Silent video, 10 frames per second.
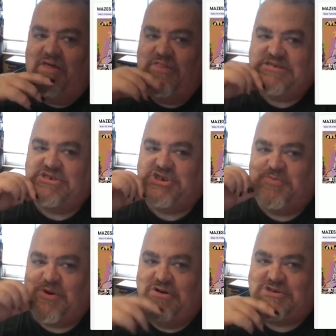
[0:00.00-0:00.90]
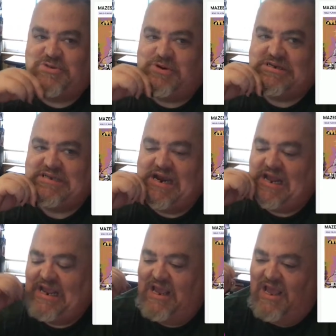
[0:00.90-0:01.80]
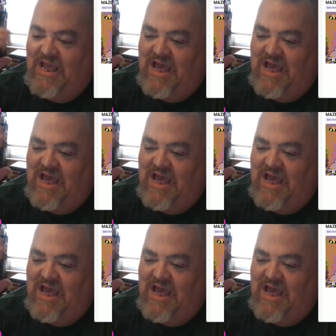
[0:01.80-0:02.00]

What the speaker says: This is super, super exciting.